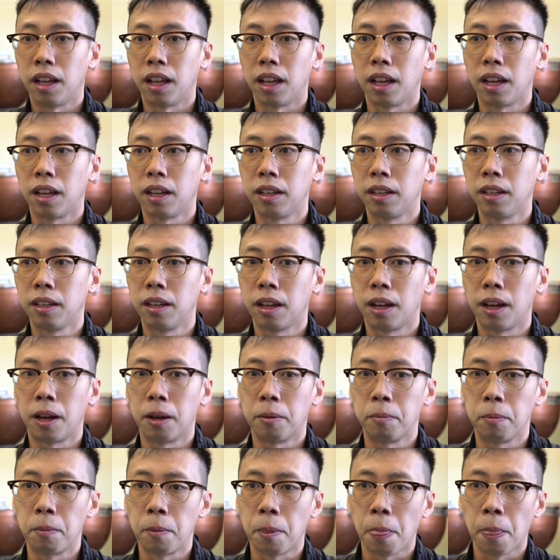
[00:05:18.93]
And
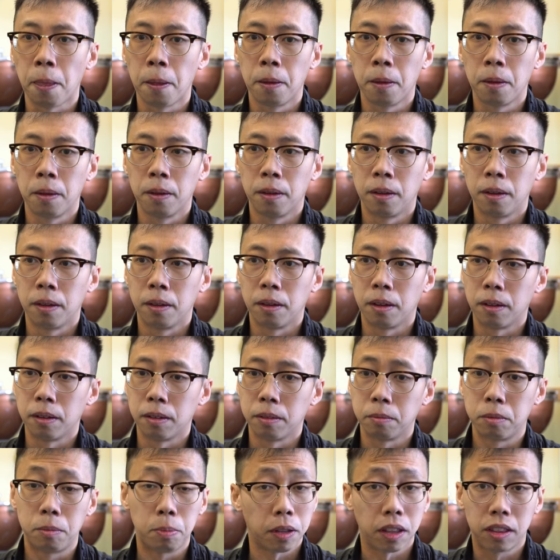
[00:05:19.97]

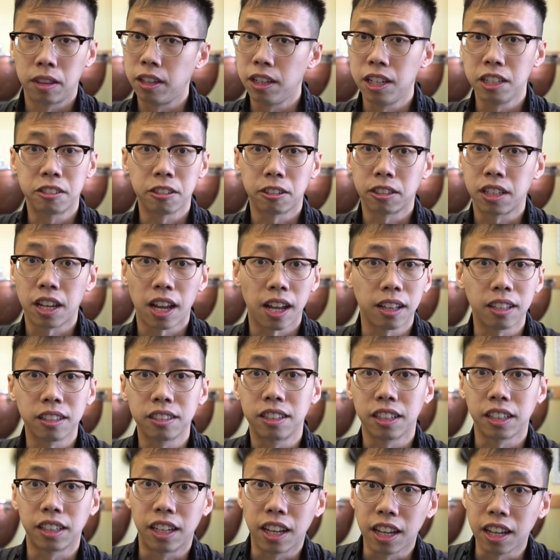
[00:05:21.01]
but these are
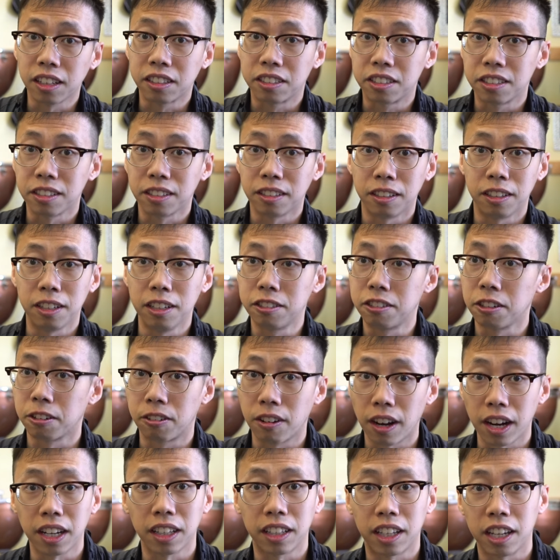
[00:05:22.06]
talented kids. These are
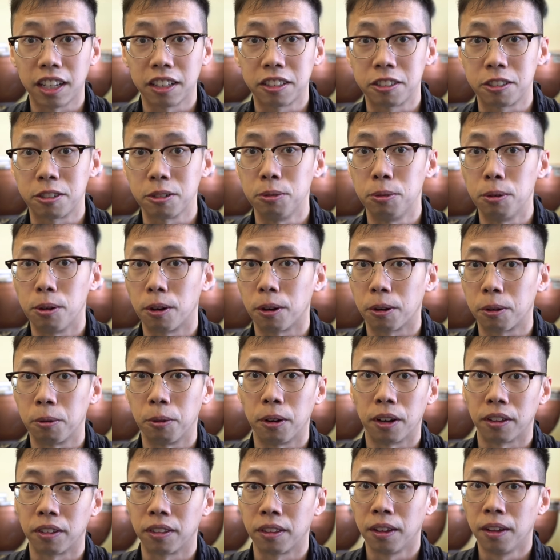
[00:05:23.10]
great kids to work
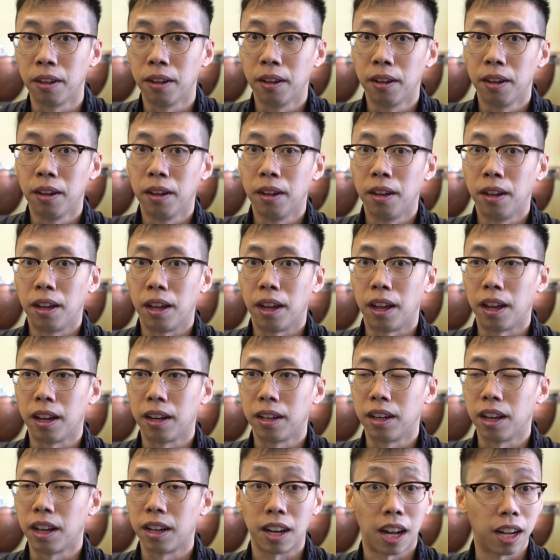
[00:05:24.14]
with.
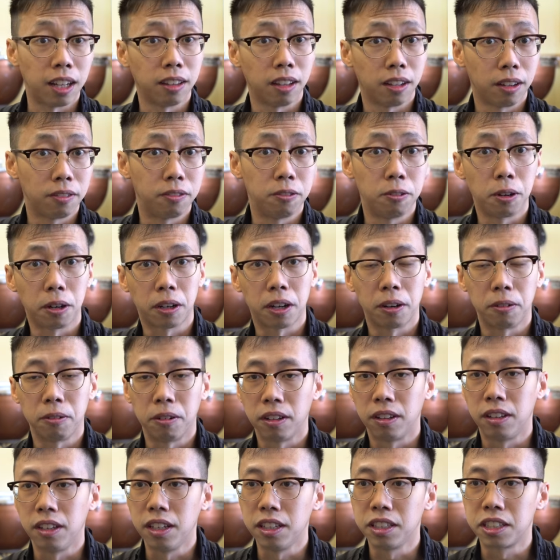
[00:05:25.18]
And I love working
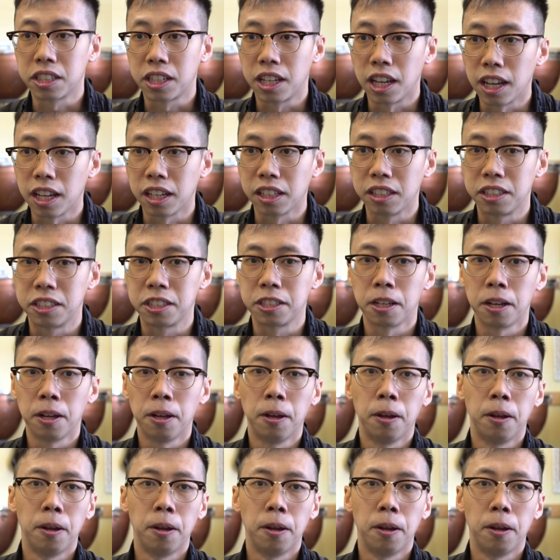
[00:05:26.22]
with these kids.